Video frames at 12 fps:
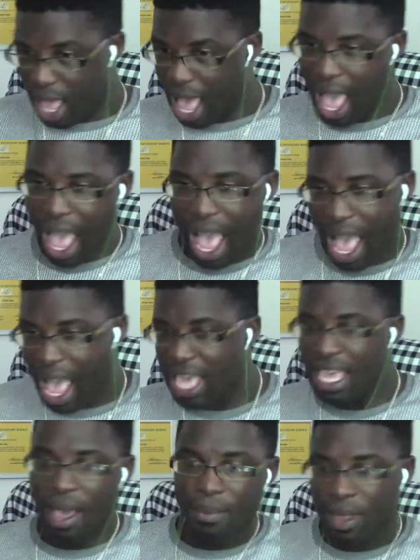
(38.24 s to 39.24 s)
I
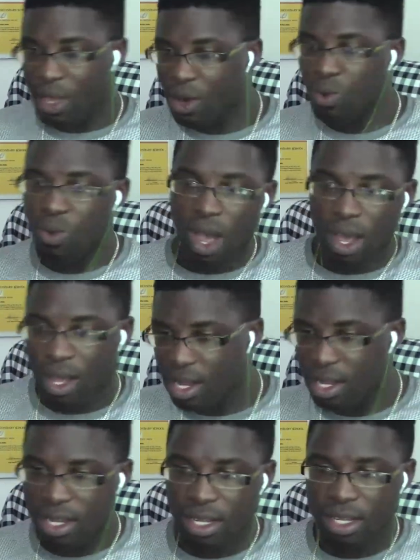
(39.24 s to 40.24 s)
am the
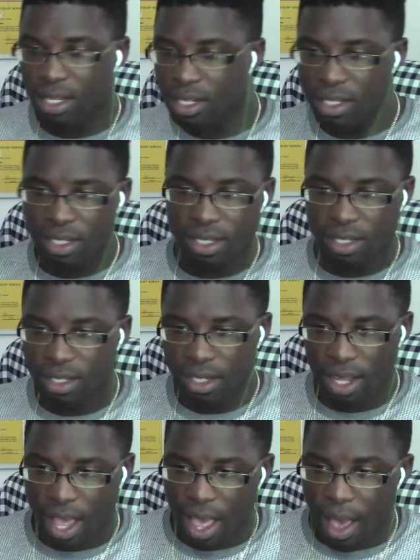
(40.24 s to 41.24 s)
one.
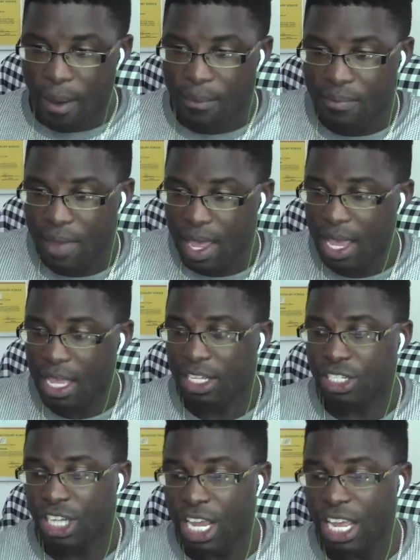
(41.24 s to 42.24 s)
The
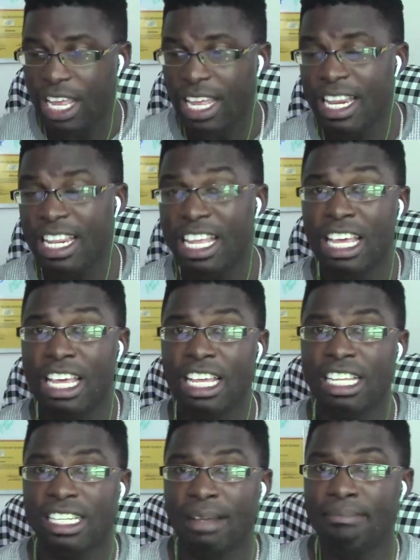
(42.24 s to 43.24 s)
Jean
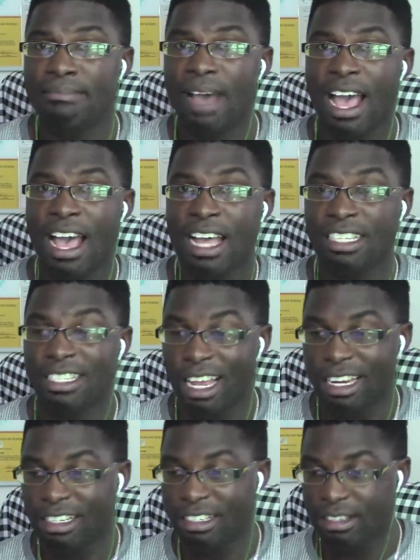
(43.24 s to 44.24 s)
is not my
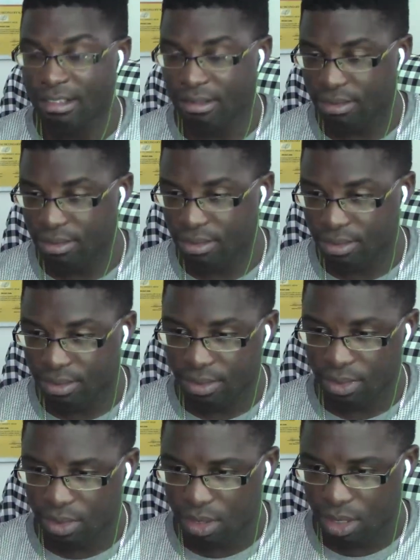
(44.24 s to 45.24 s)
son.
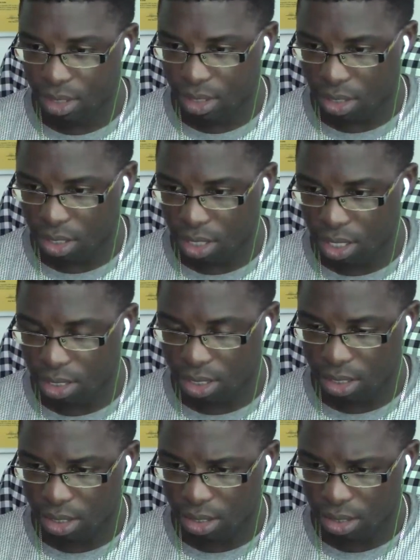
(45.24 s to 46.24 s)
Okay, let's see.